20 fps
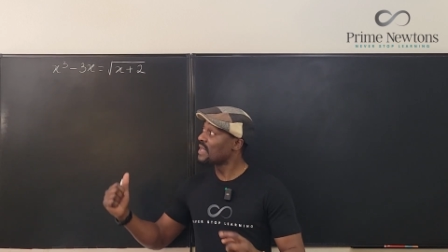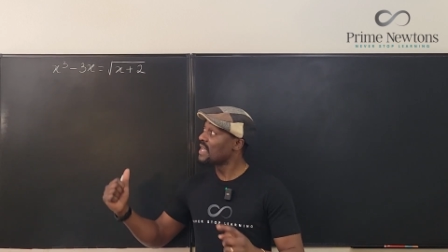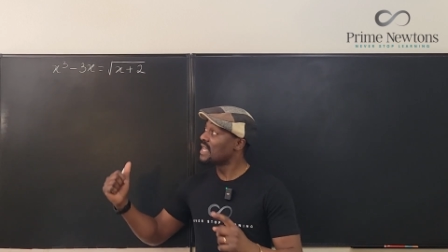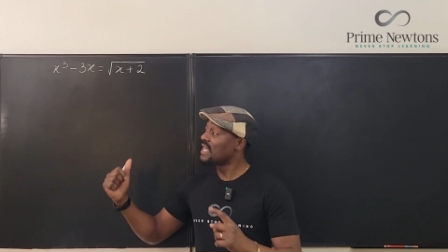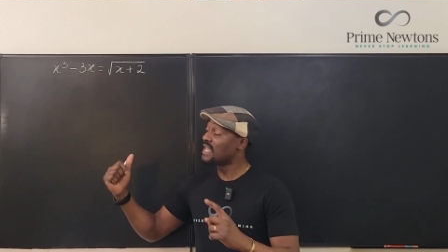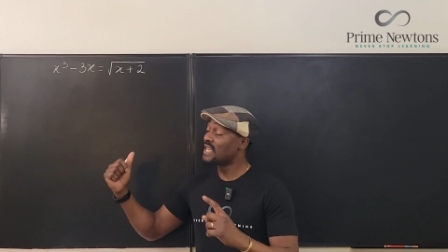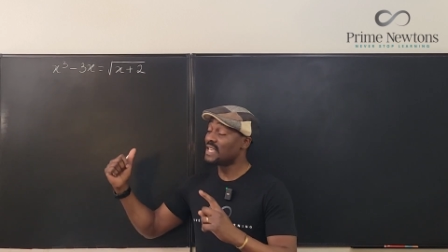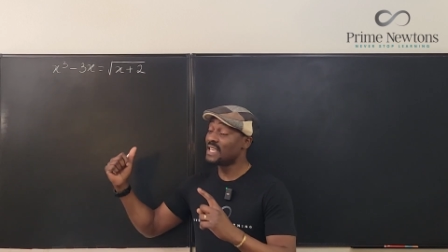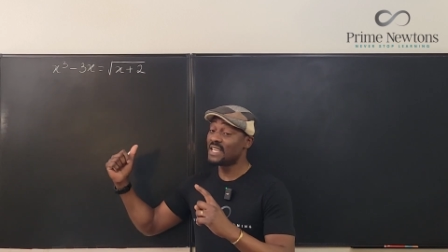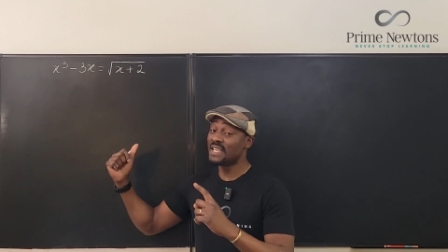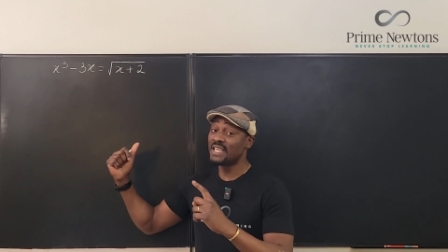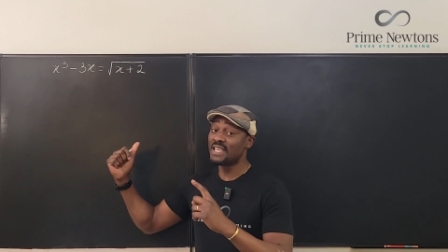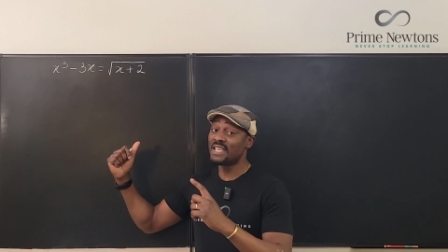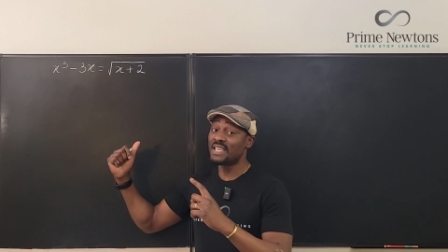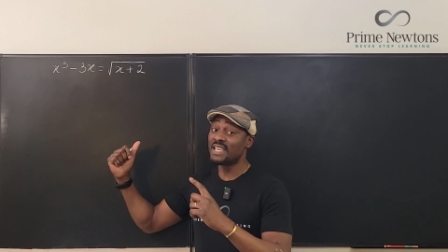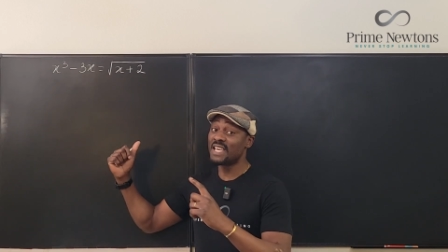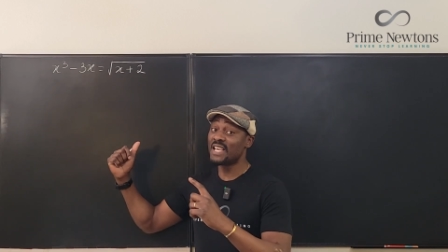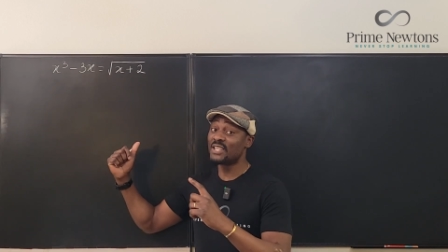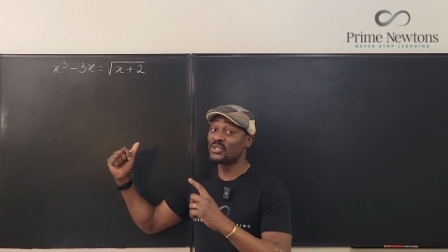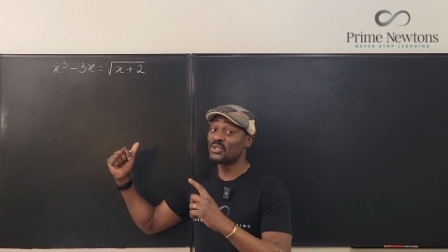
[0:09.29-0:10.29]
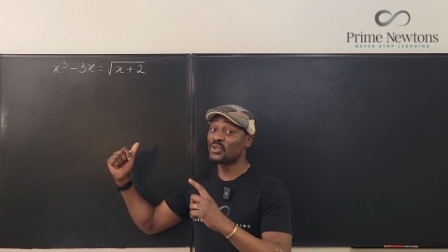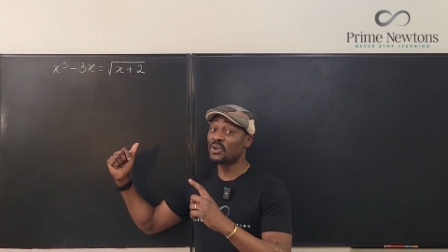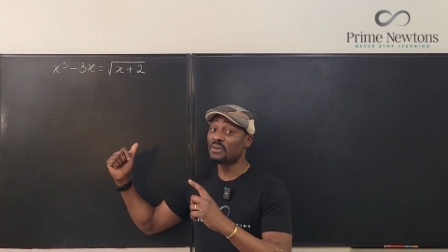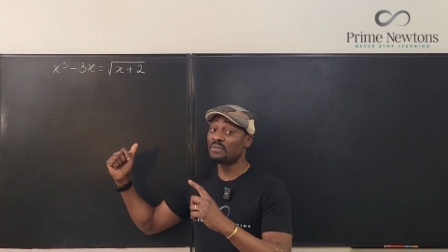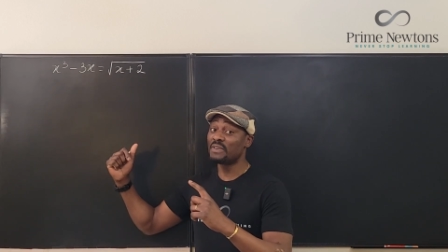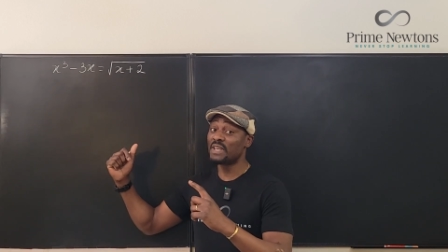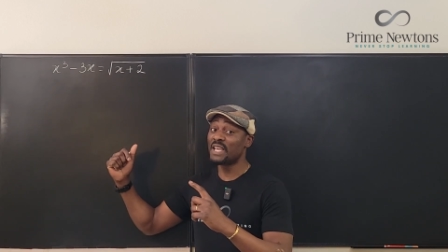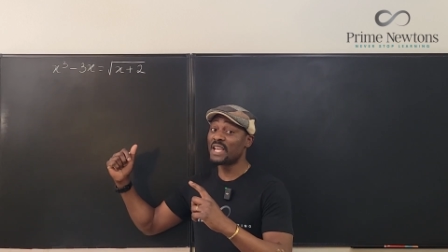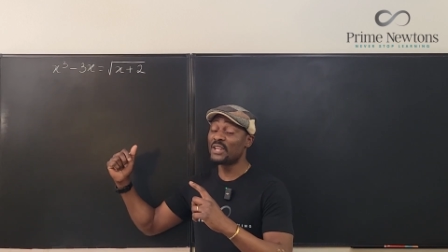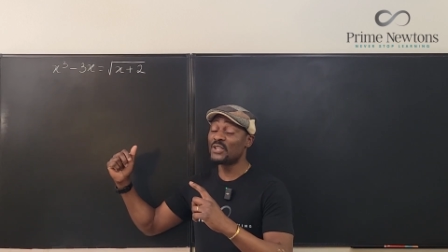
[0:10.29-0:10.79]
He is
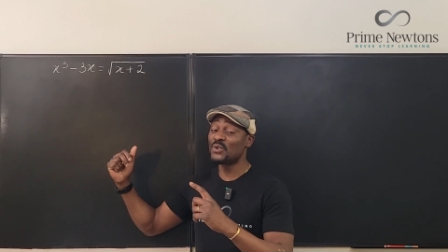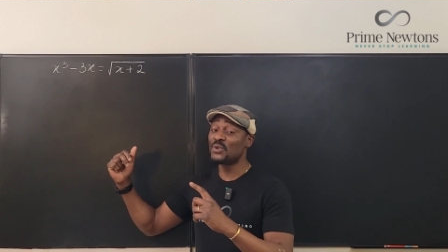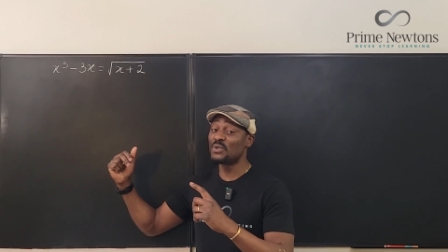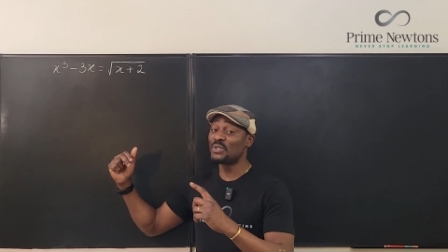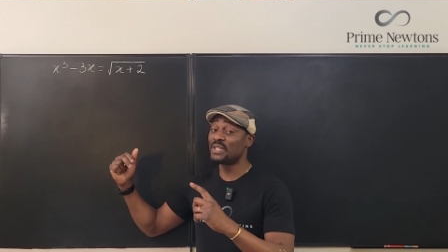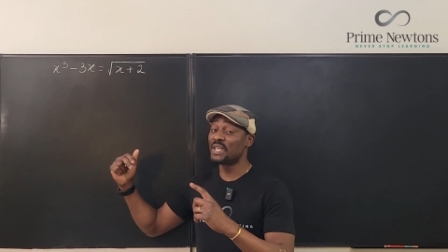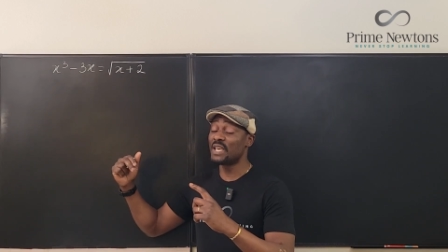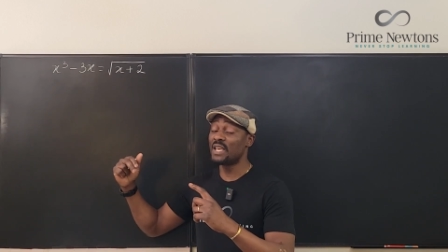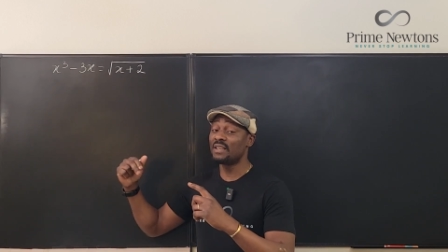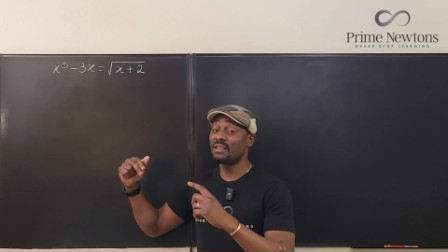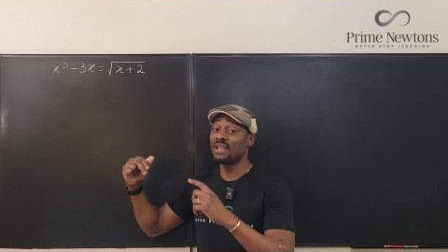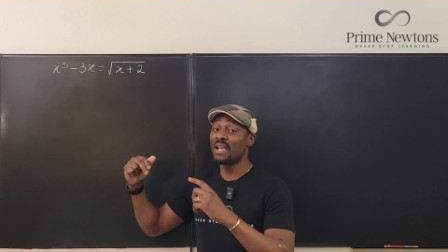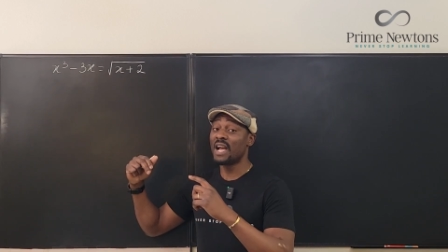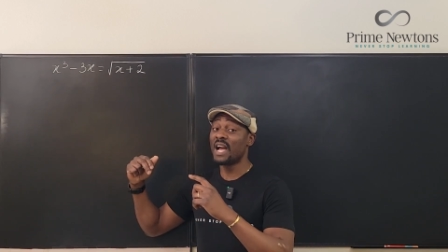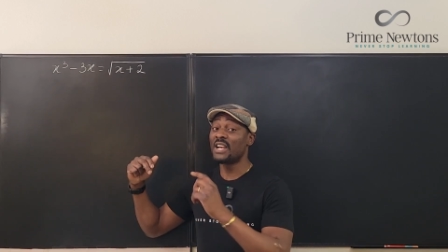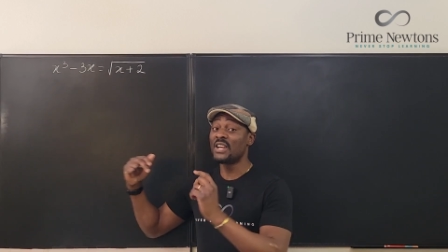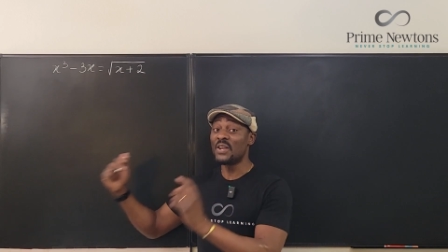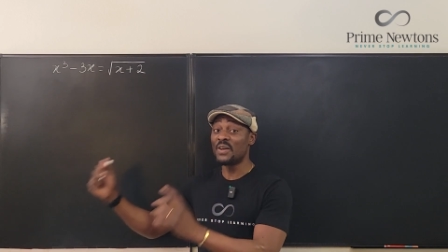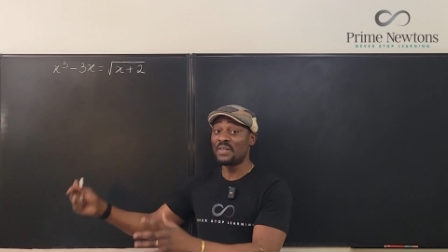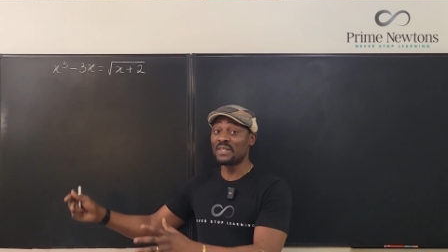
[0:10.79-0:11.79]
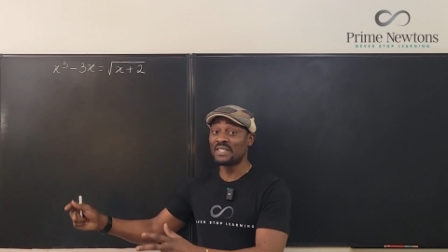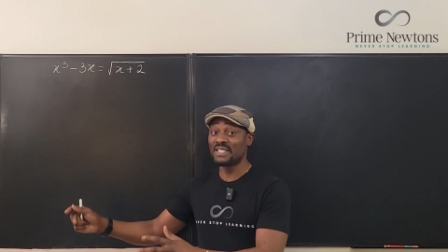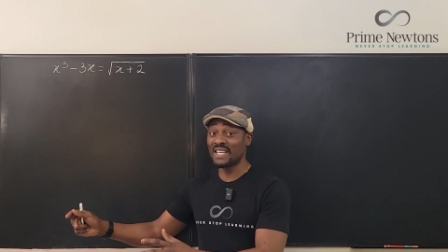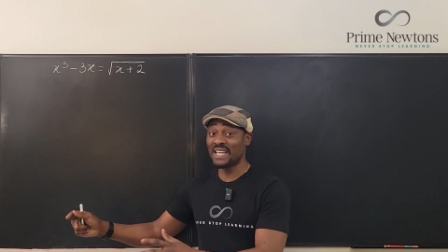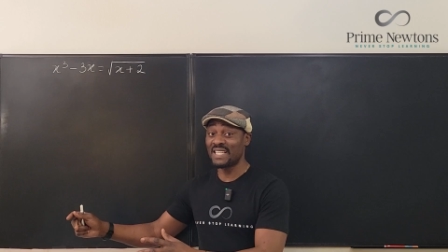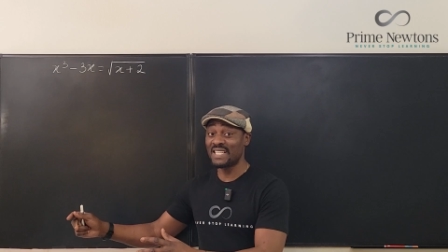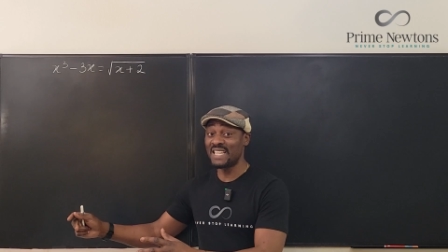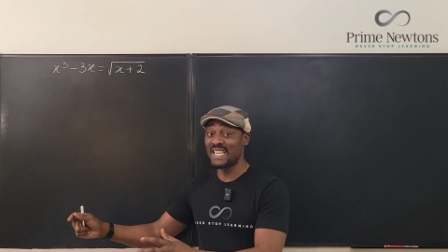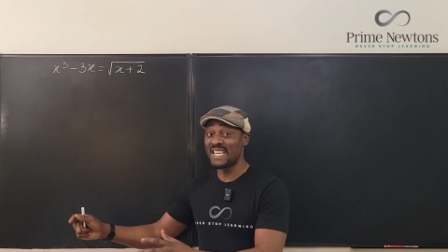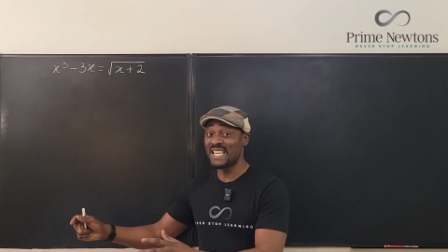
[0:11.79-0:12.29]
solving it using another
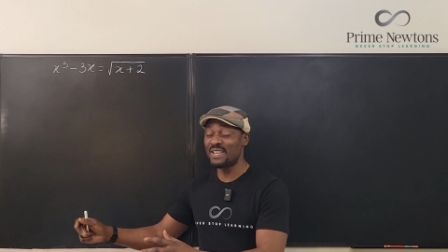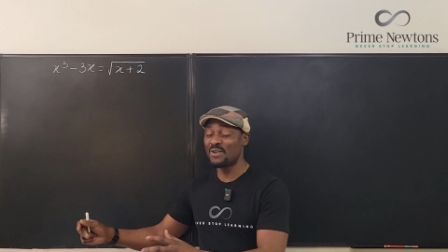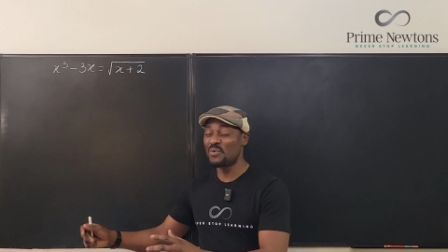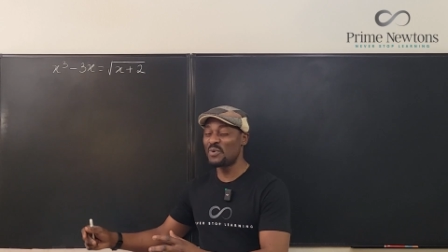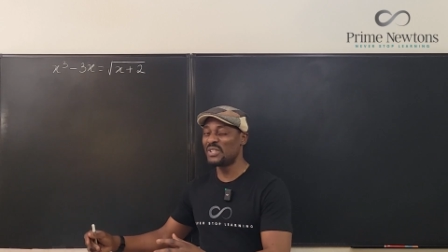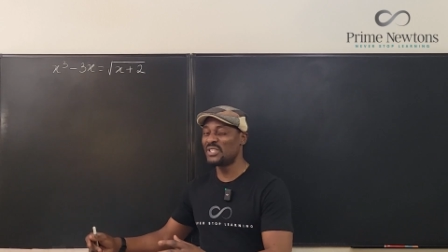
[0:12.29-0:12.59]
technique,